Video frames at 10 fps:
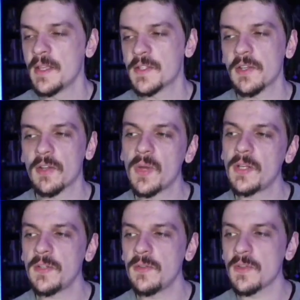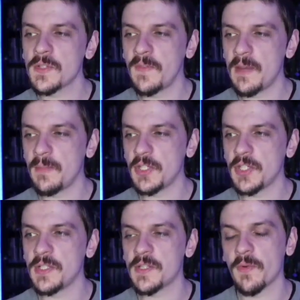So you're going to do those event
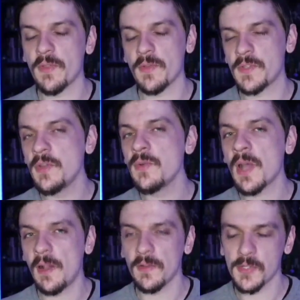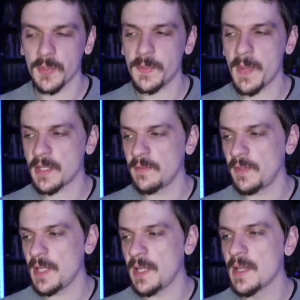missions for those two colors
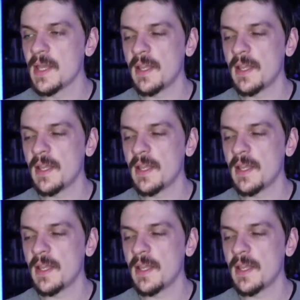respectively,